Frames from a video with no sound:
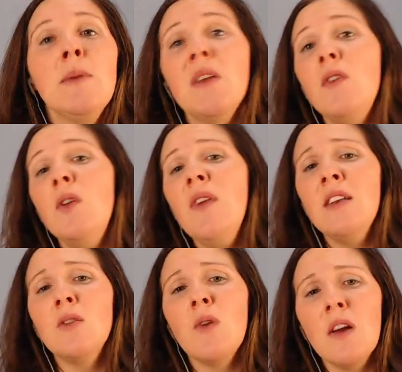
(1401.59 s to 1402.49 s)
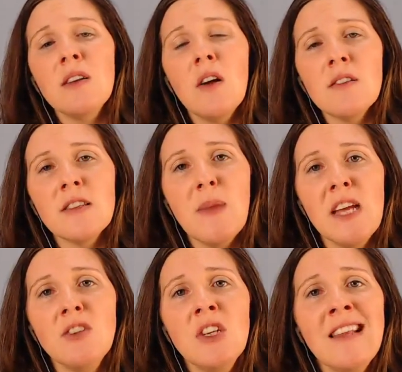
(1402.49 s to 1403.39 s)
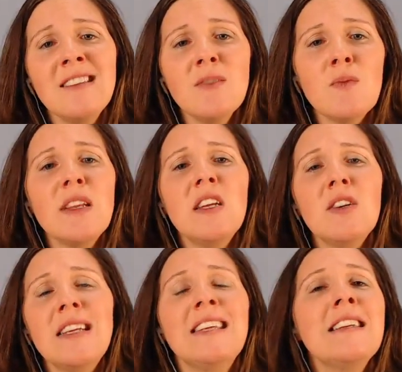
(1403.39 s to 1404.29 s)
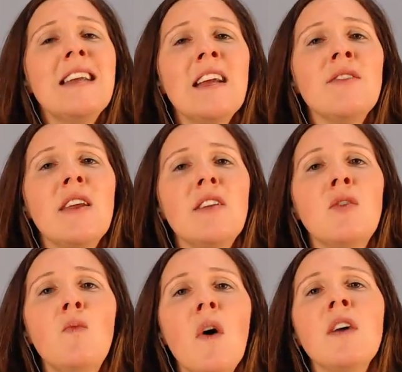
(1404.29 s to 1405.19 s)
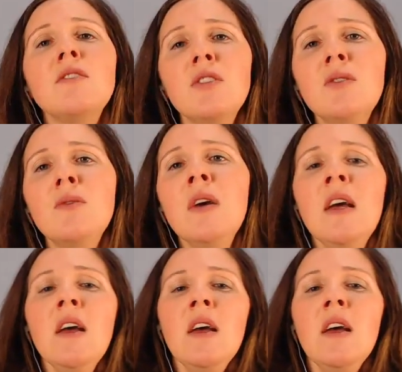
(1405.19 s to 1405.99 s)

But if you've had chronic constipation, that's a really good indicator that you want to